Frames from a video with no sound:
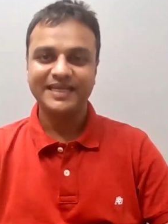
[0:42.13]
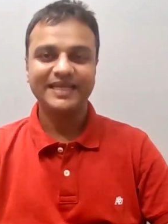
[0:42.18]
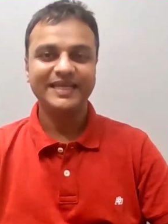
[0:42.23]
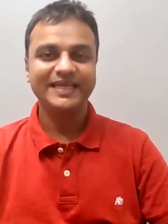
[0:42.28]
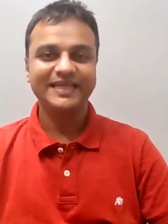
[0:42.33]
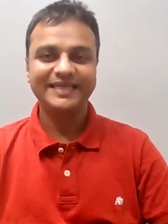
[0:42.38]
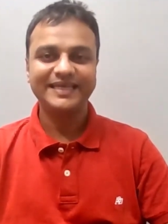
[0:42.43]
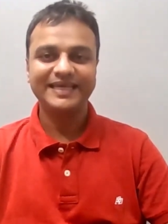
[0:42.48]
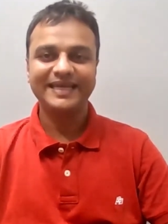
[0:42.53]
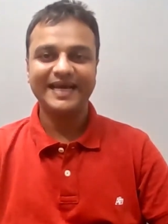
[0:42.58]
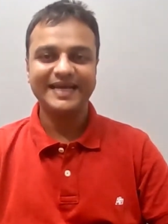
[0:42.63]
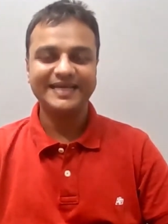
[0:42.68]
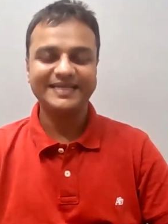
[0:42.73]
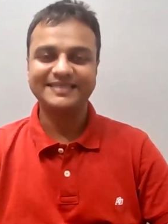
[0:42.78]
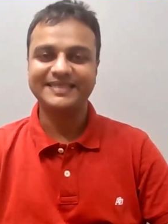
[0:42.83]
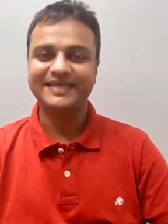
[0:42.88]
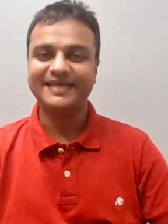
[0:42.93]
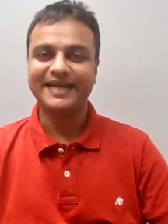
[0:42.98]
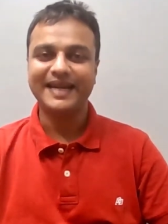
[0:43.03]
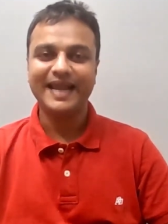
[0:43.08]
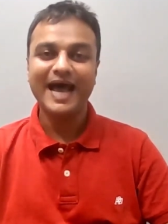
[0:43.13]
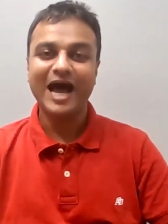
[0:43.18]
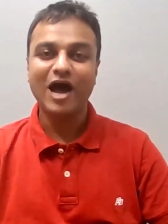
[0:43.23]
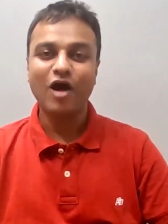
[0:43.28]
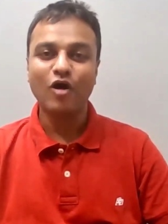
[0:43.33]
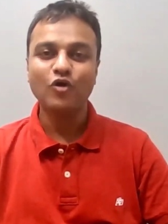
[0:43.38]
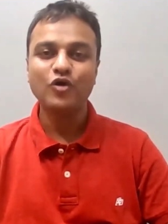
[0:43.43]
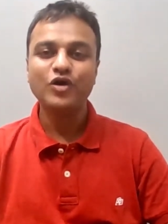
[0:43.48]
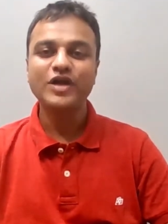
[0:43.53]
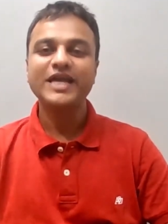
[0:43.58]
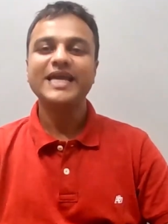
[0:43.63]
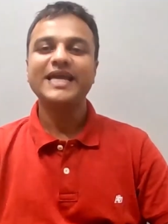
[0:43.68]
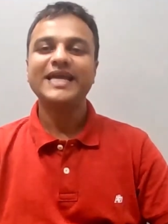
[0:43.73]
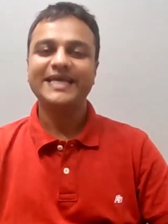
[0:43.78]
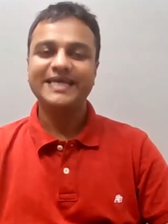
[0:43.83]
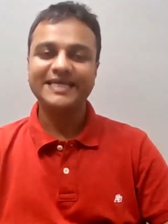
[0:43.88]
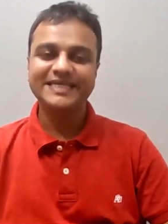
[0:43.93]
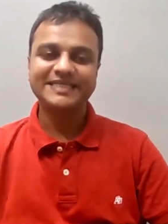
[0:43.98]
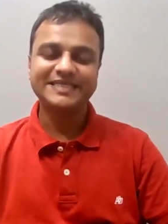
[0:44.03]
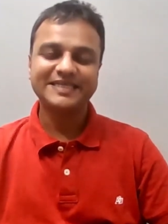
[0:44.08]
He realized that now
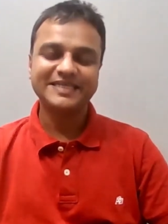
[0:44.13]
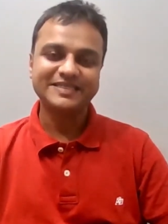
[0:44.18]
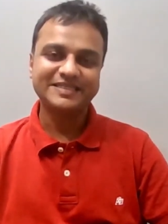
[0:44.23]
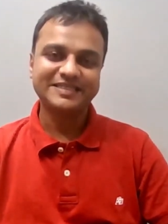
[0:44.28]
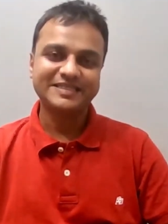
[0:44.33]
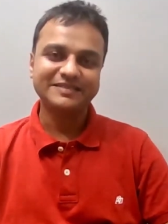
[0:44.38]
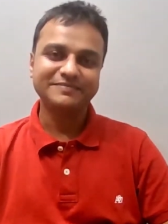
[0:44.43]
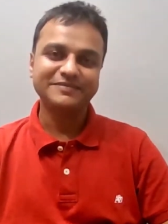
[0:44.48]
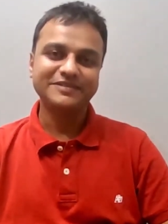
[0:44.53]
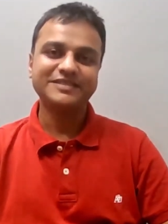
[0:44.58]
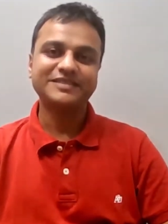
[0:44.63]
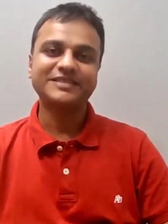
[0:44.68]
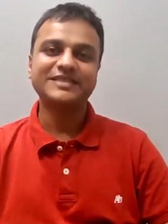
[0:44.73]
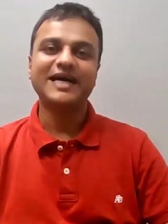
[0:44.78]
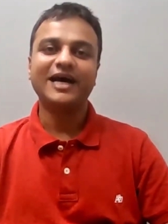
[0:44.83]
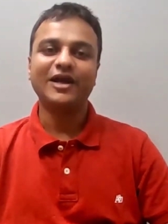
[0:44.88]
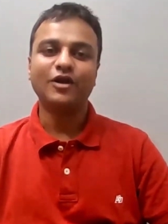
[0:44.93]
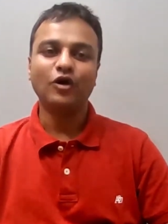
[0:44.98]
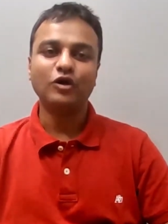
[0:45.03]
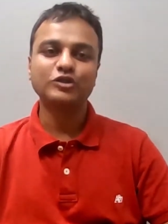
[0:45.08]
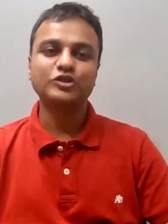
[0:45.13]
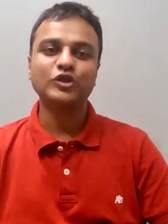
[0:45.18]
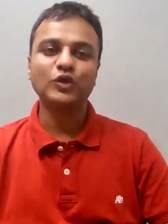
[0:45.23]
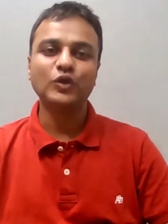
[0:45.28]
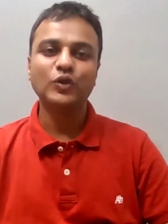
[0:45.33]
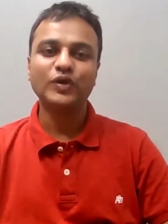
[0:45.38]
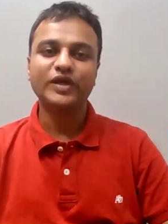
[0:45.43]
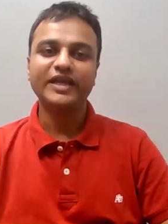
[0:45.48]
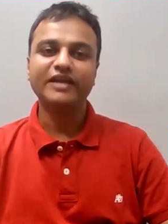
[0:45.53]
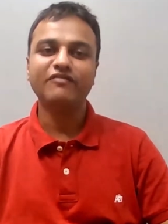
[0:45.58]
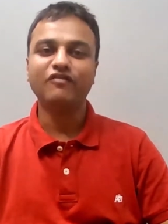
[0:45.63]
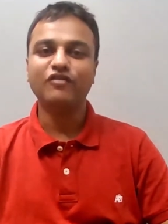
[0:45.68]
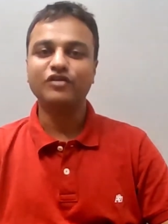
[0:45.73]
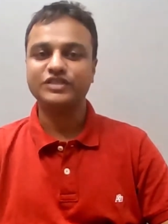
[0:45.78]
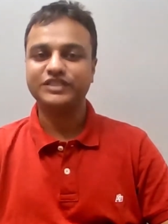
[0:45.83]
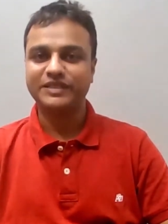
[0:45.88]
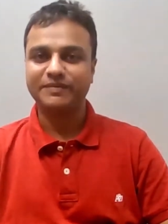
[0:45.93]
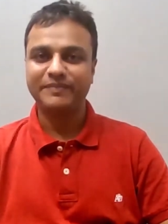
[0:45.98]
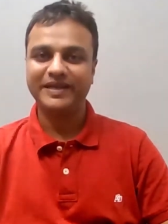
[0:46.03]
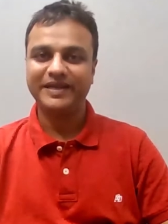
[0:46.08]
his customers are also looking for
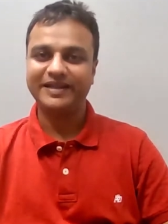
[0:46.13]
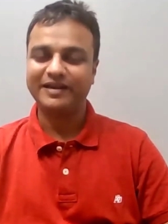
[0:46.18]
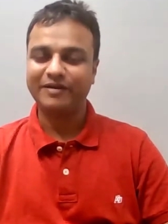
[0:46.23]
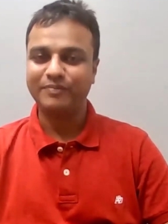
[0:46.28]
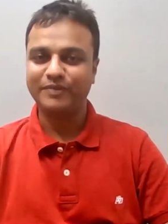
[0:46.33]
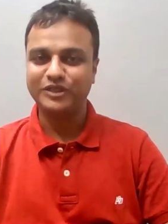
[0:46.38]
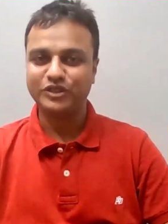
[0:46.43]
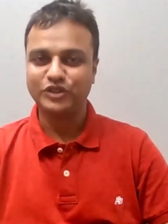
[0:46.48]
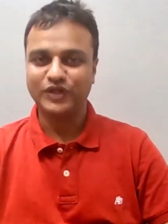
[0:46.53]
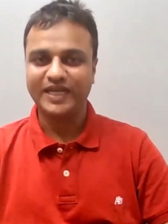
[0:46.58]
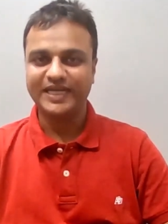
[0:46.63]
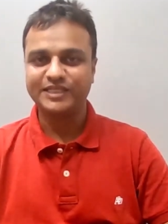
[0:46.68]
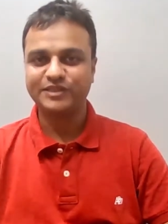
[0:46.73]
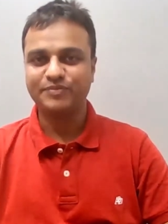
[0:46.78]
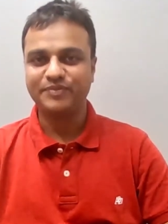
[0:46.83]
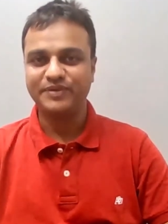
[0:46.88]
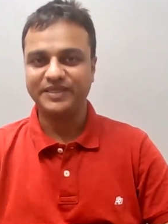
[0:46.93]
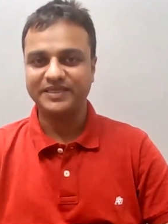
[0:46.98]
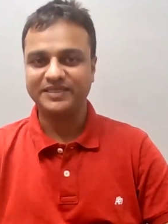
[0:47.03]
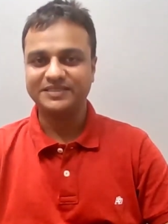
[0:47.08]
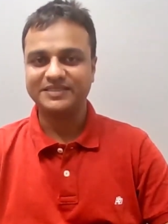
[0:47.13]
similar Amazon experience